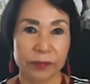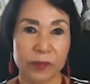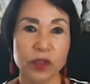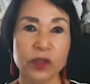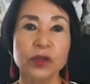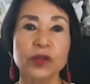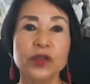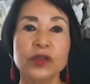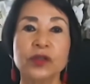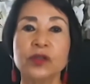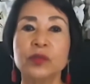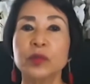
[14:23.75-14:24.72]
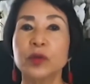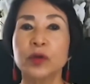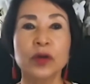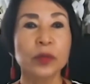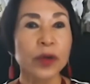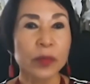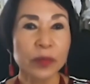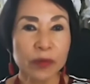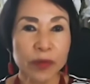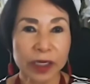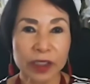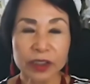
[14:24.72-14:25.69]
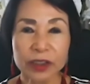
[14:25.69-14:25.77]
due to poor
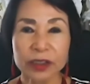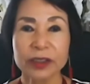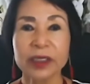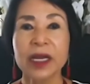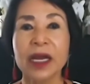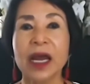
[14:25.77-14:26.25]
preparation